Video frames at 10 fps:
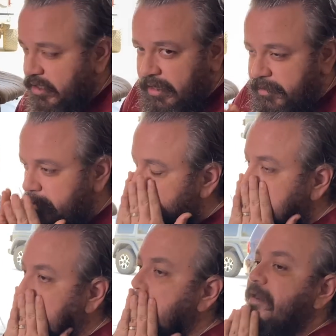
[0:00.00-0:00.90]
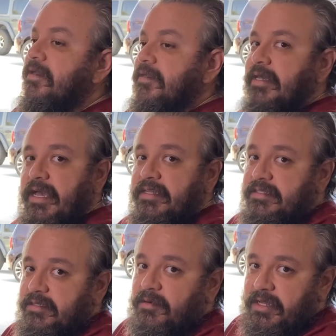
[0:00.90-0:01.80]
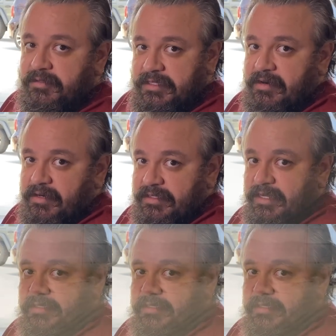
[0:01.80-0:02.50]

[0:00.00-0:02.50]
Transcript: I mean, I can see why you TRX guys